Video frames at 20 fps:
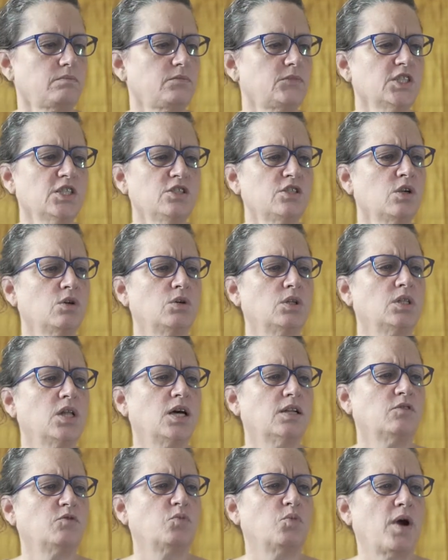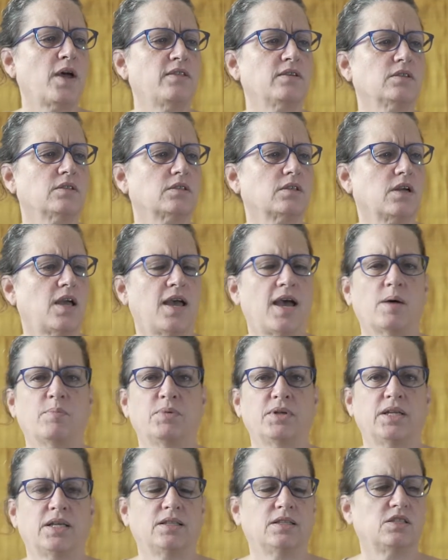So a lot of weather
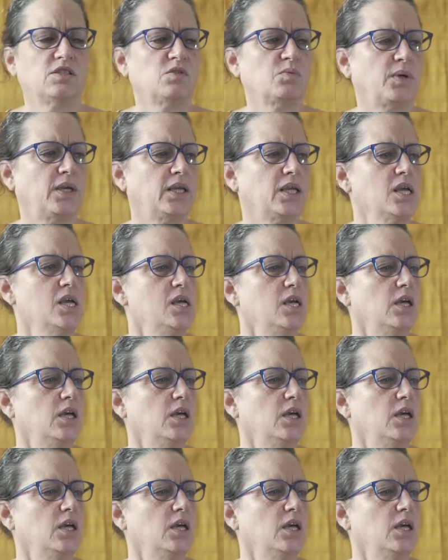happening this week.